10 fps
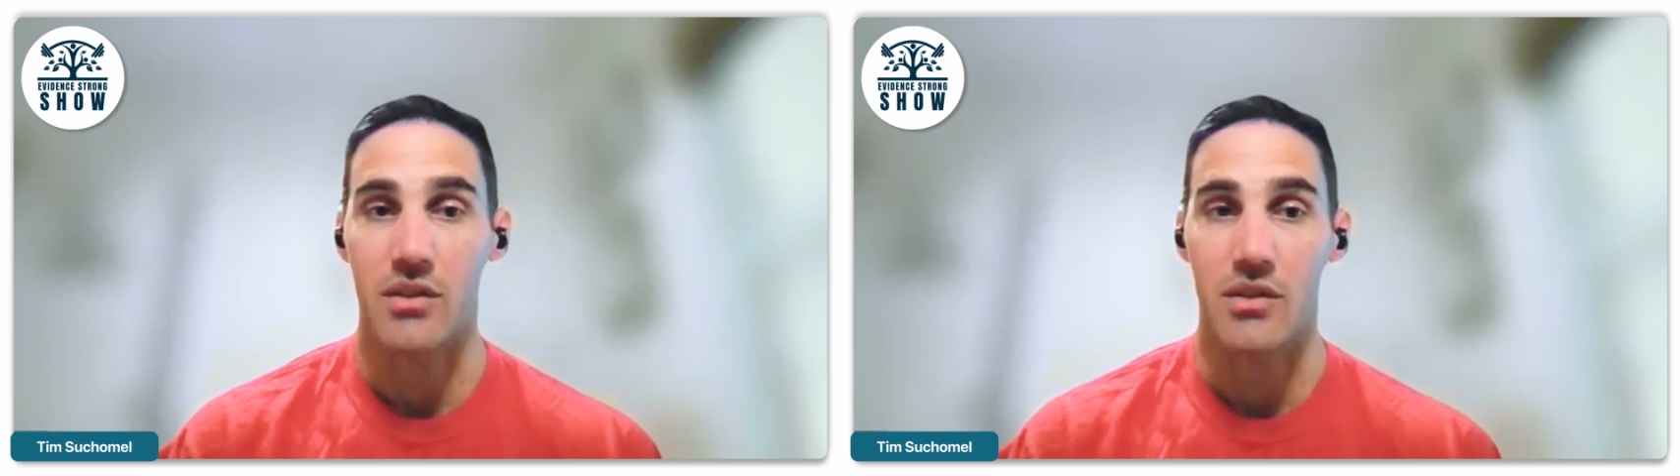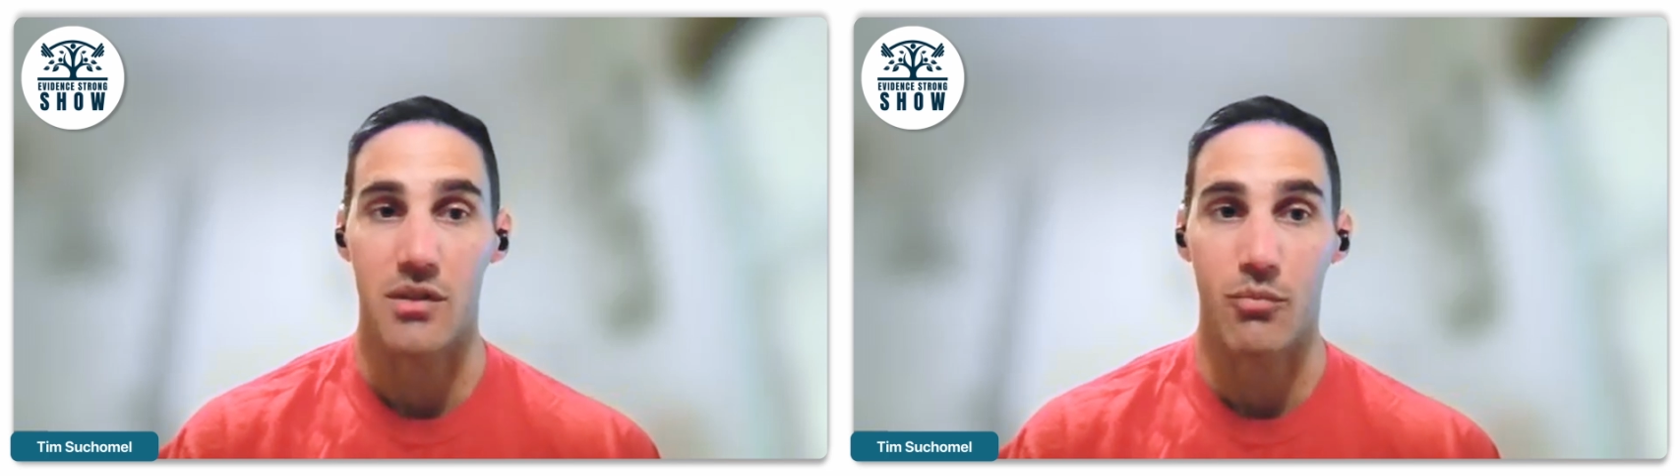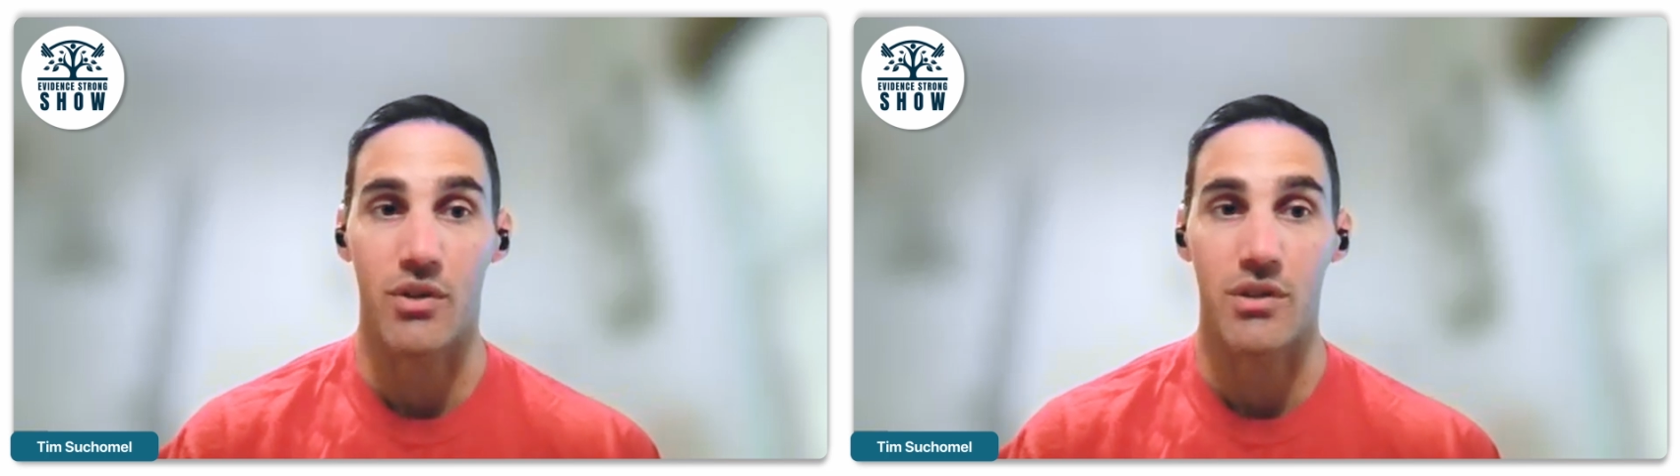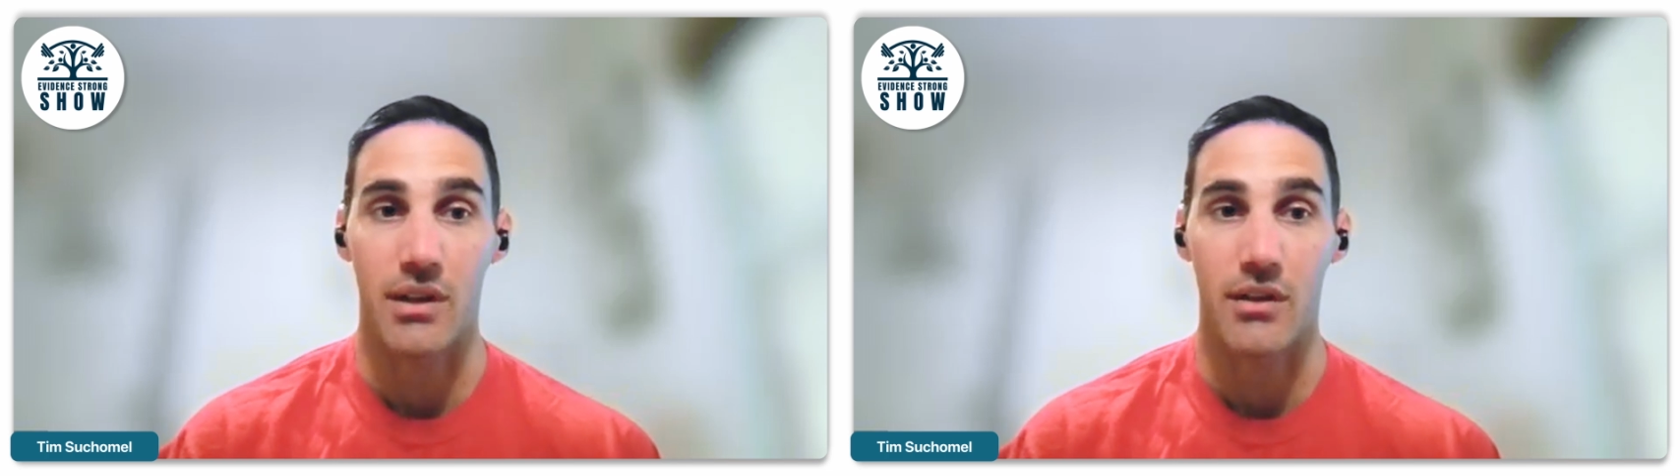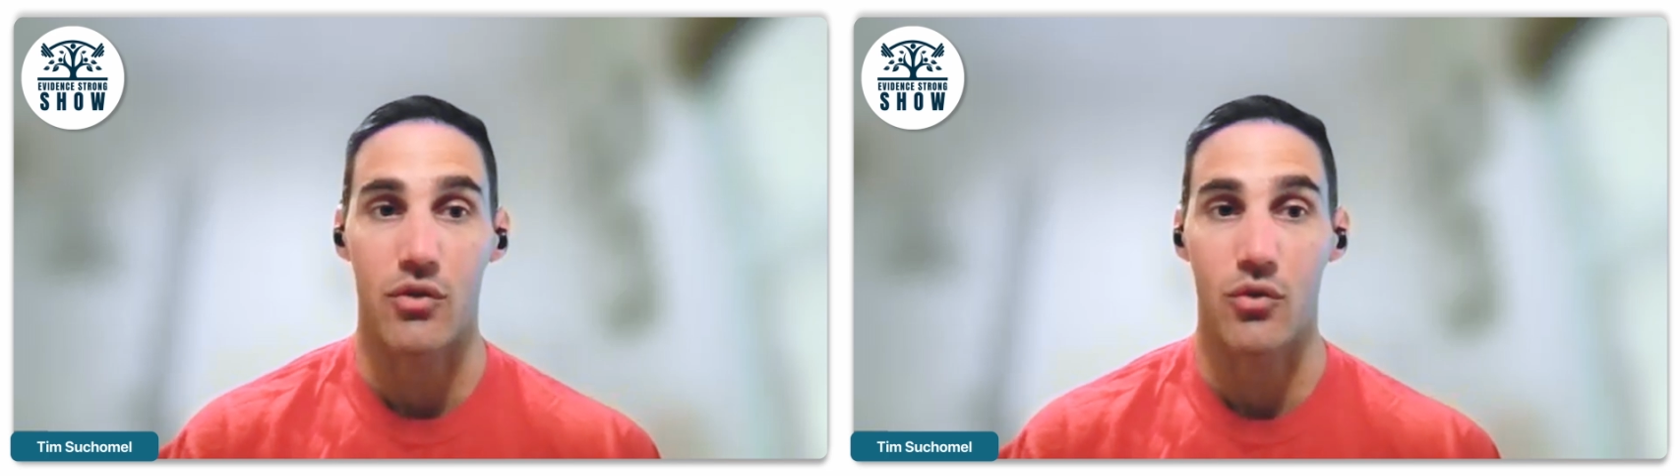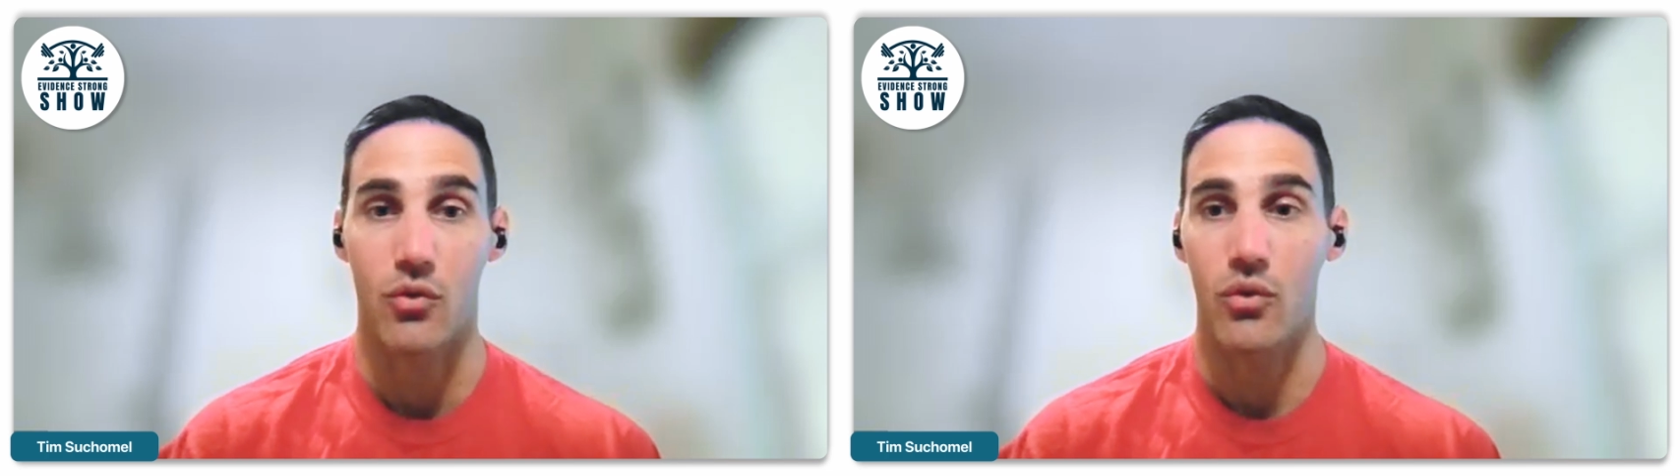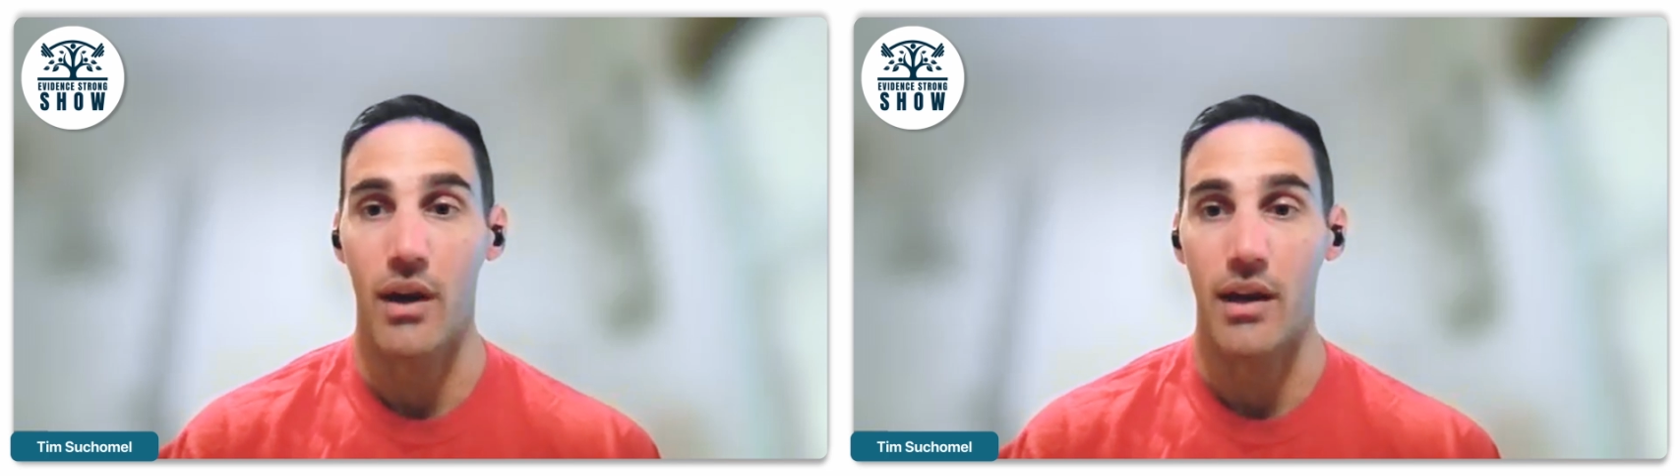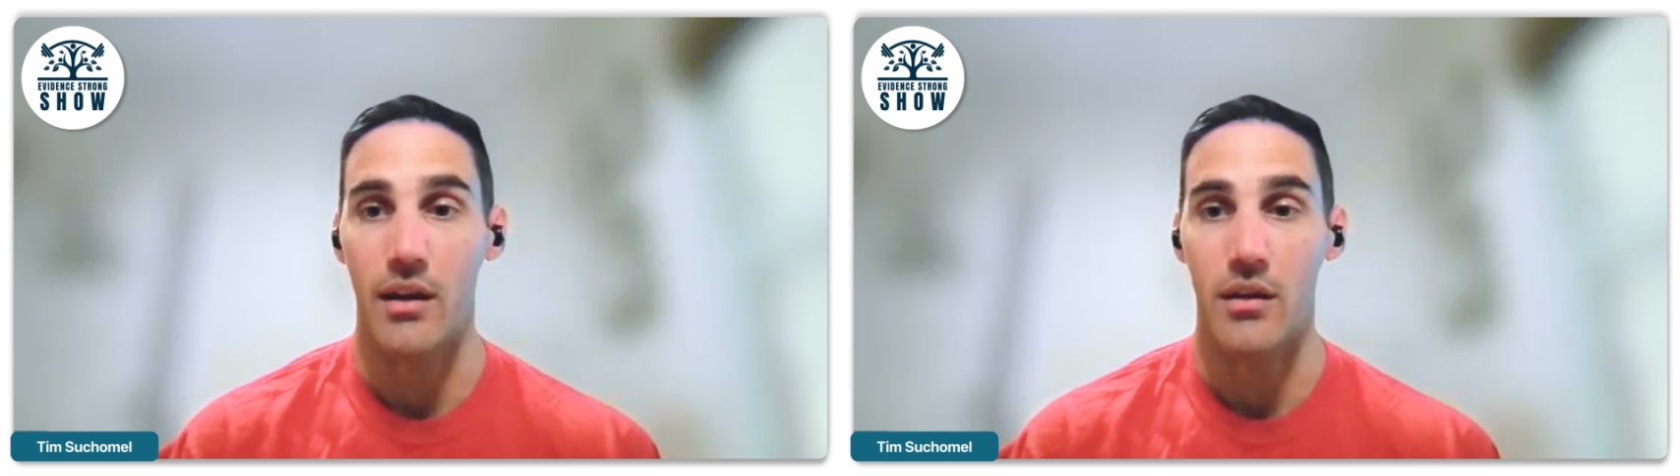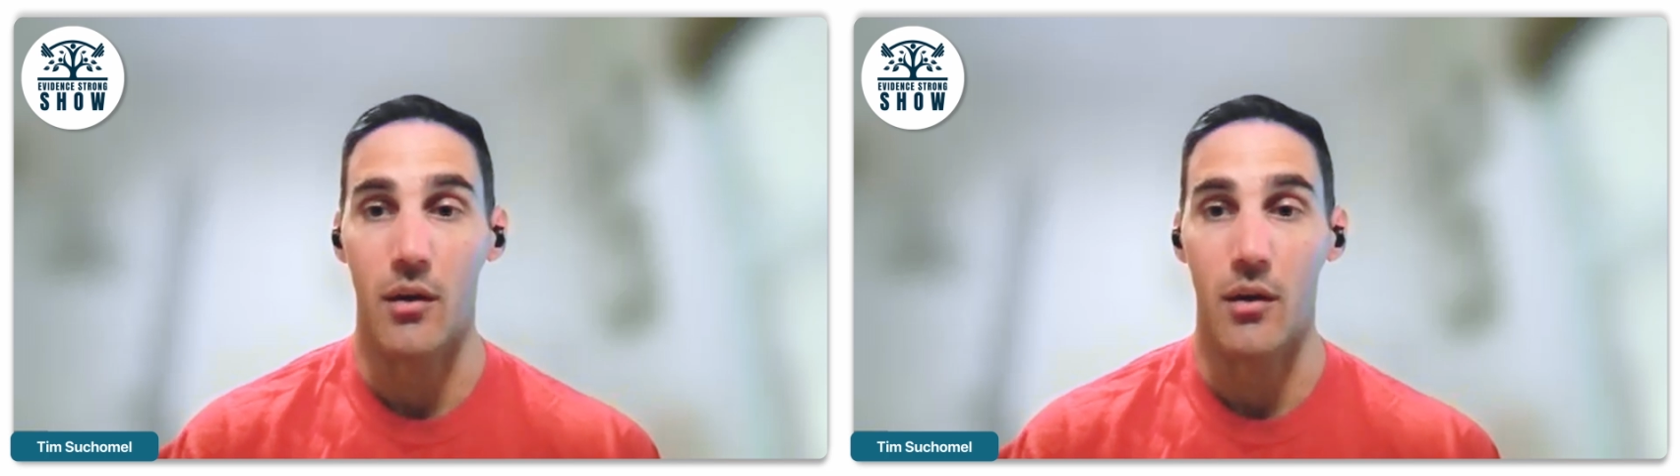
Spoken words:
sprinting to a